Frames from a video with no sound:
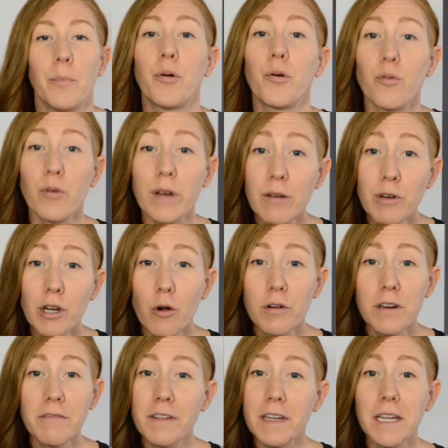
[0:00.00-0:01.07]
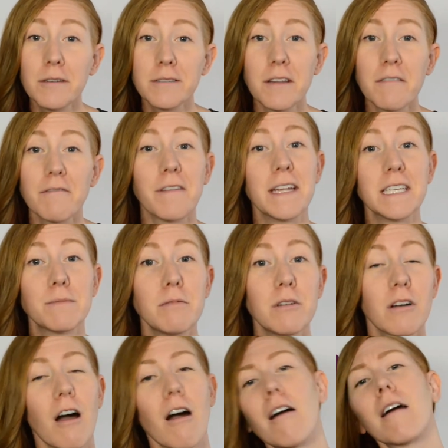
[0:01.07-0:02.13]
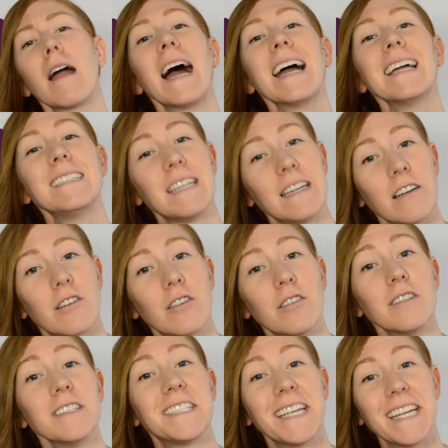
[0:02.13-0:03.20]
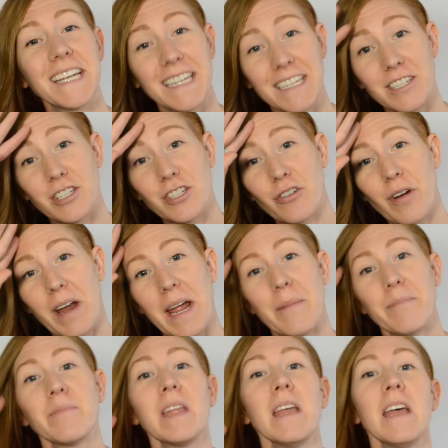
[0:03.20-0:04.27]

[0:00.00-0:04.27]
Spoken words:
Pre-recorded videos on Facebook are identical to Instagram.